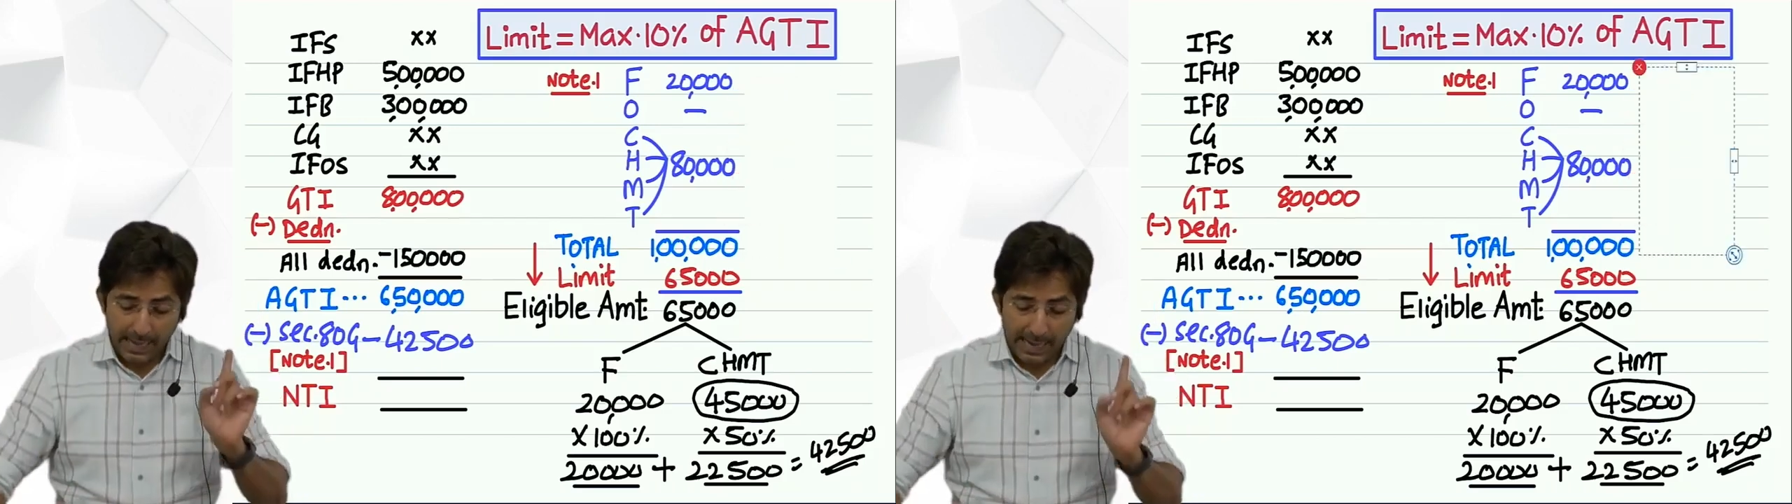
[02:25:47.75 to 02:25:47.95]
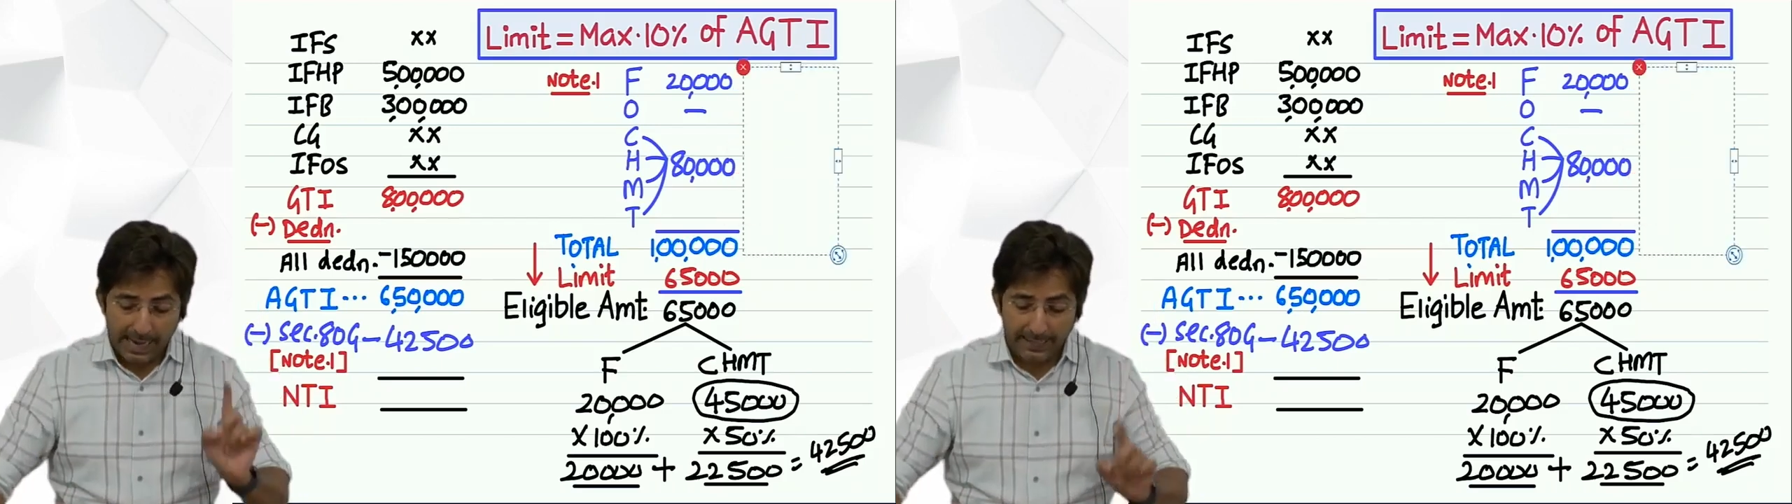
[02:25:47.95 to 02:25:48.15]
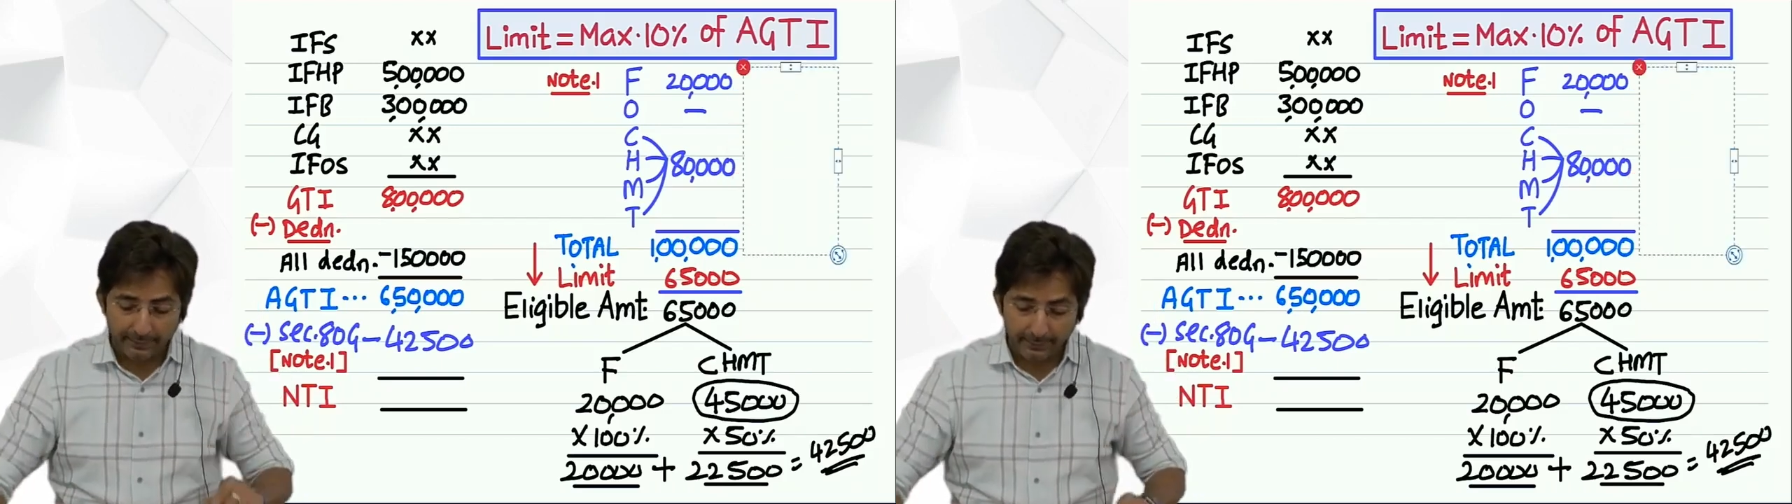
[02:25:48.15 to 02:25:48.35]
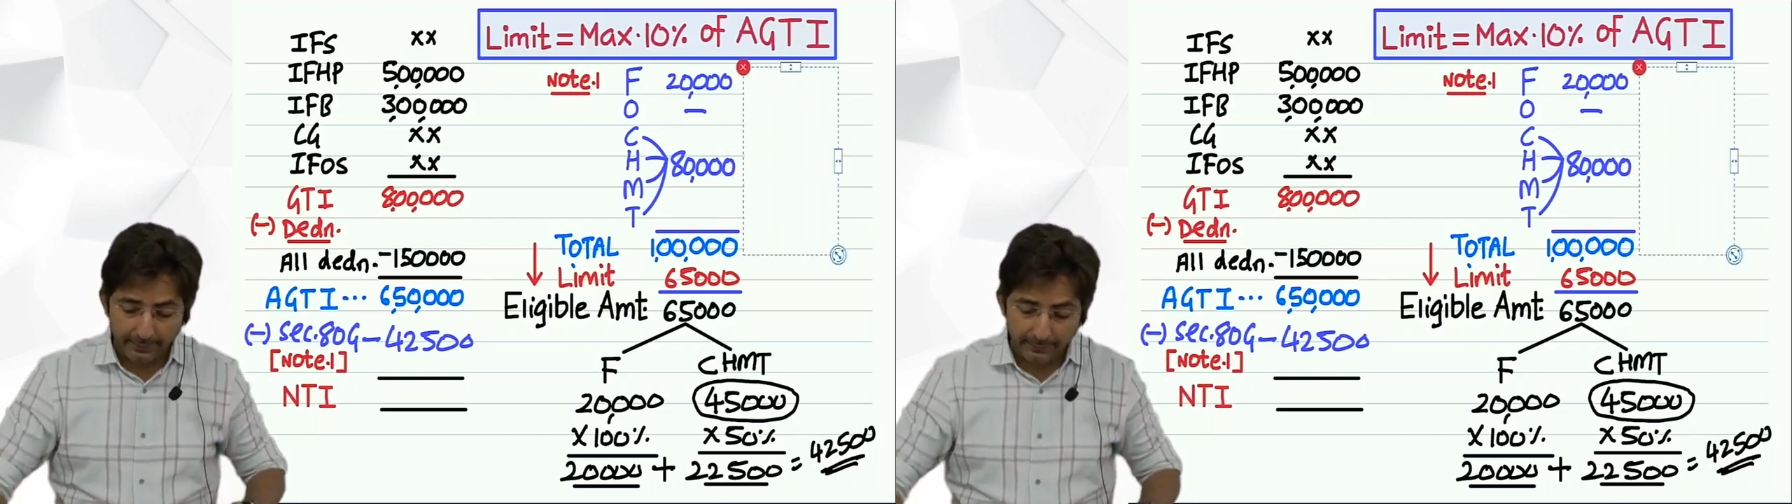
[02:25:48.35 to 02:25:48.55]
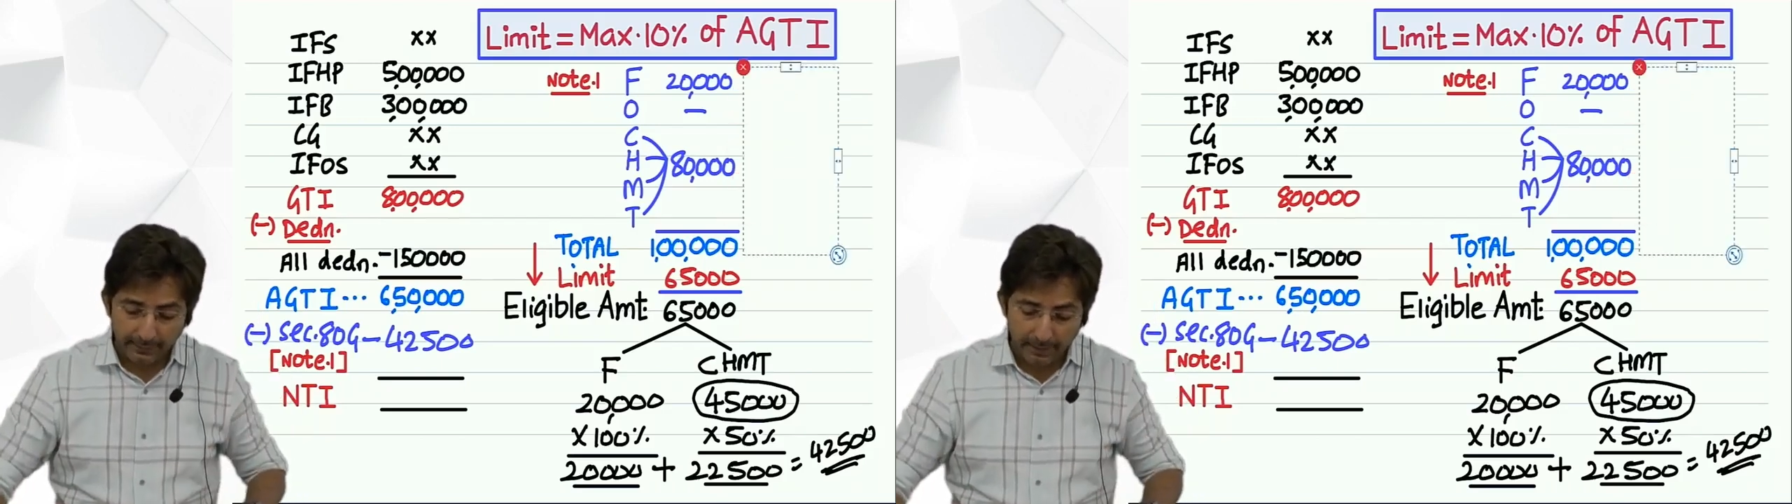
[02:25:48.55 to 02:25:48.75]
And
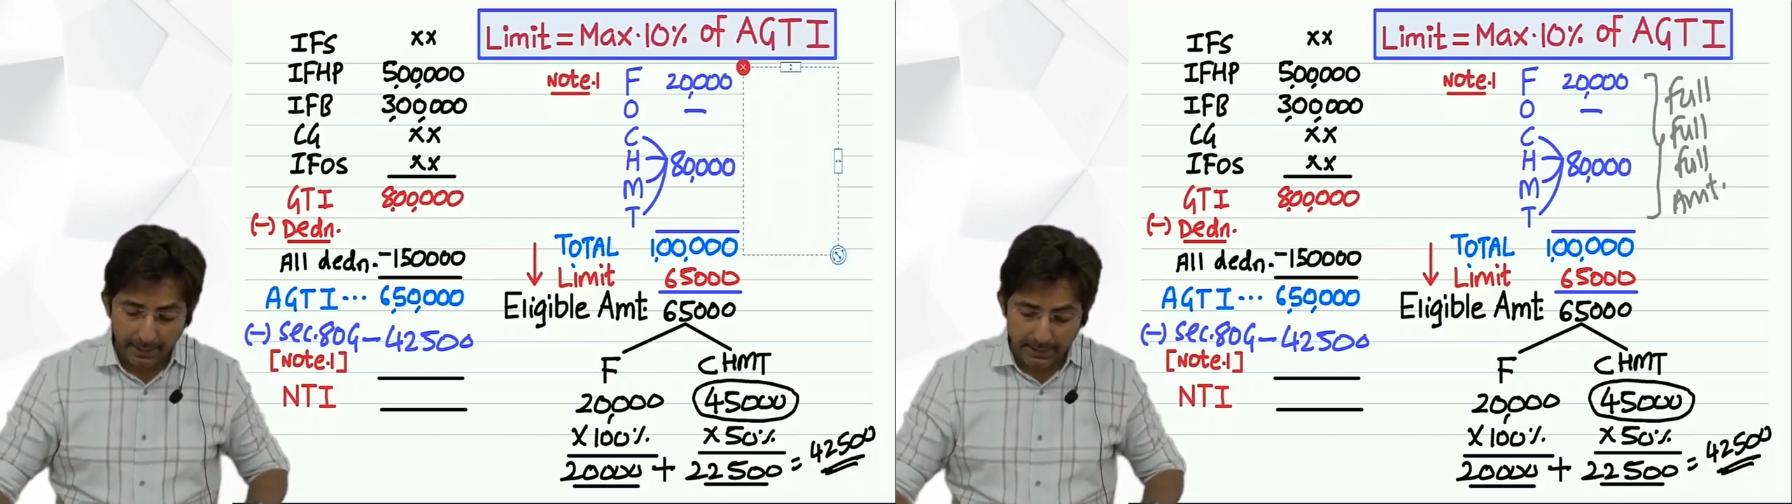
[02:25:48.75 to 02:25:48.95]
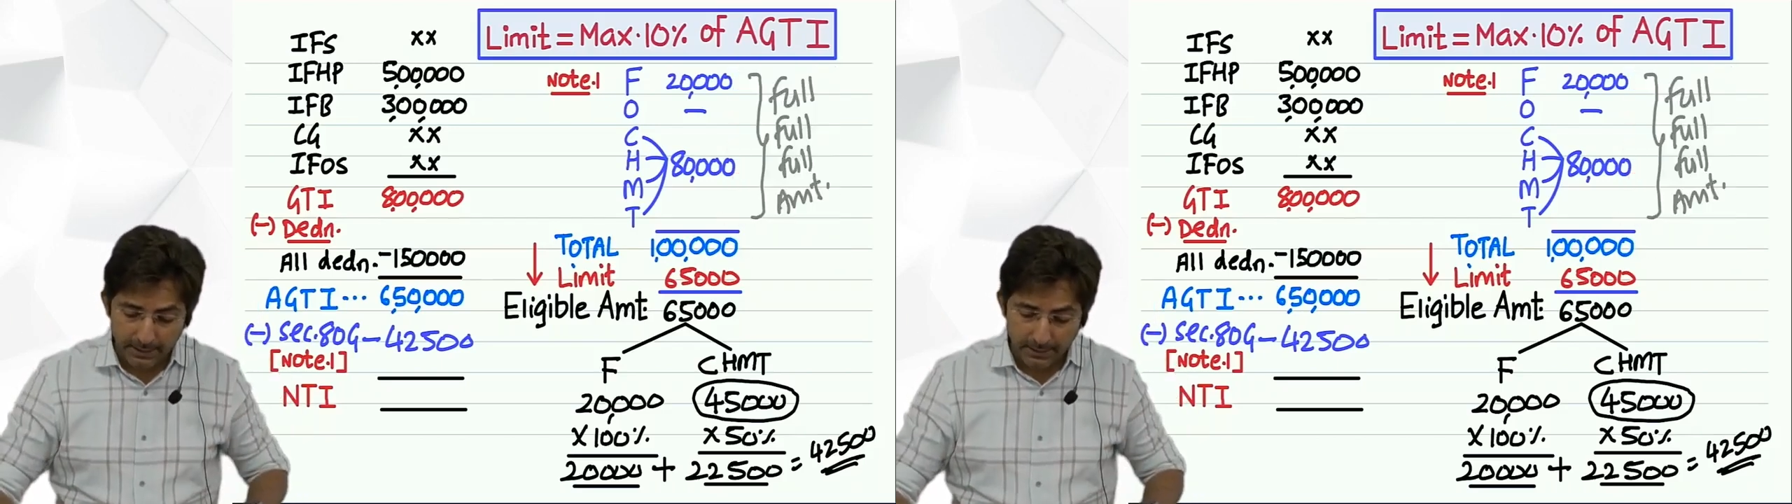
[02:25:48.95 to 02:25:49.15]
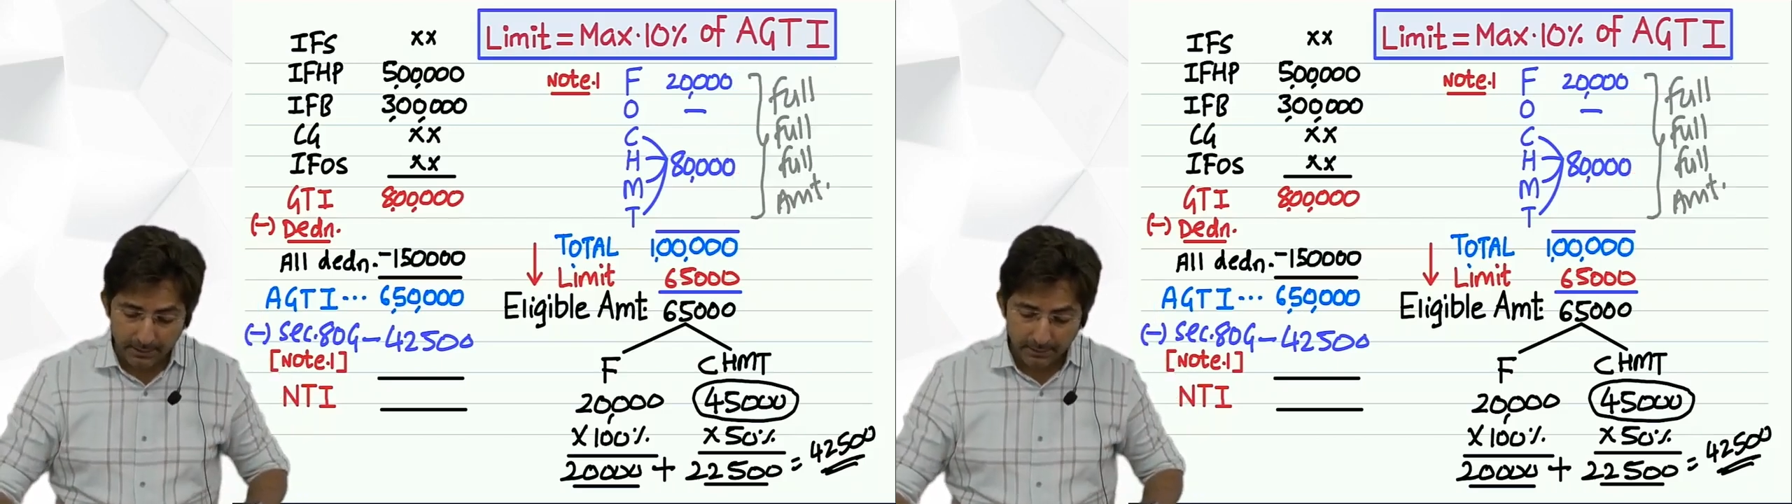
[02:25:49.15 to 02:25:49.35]
in the list,